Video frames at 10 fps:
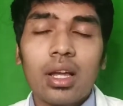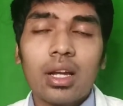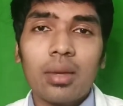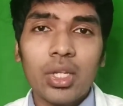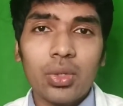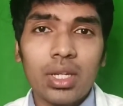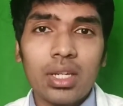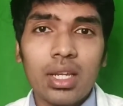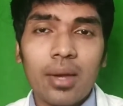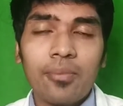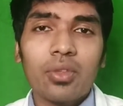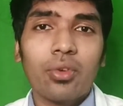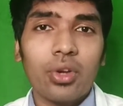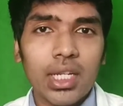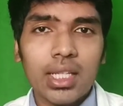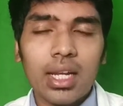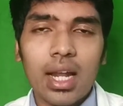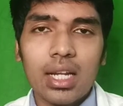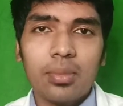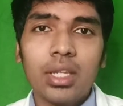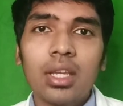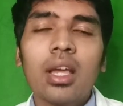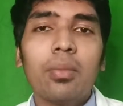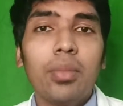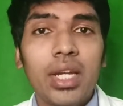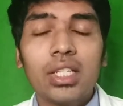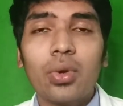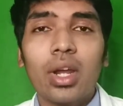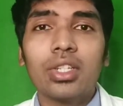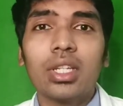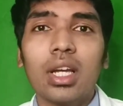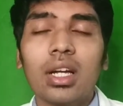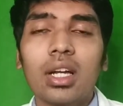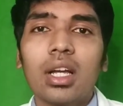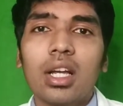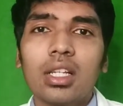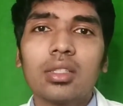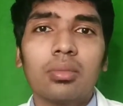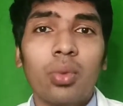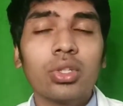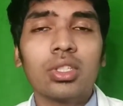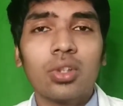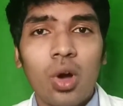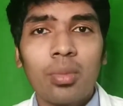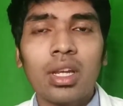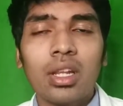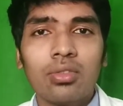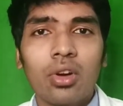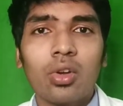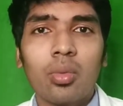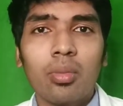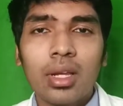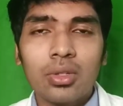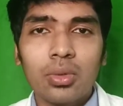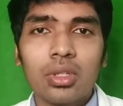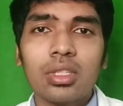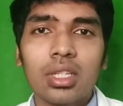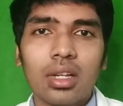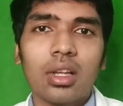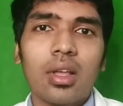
Coming to India, for regional anatomy, B.D. Chaurasia is most commonly followed by students here.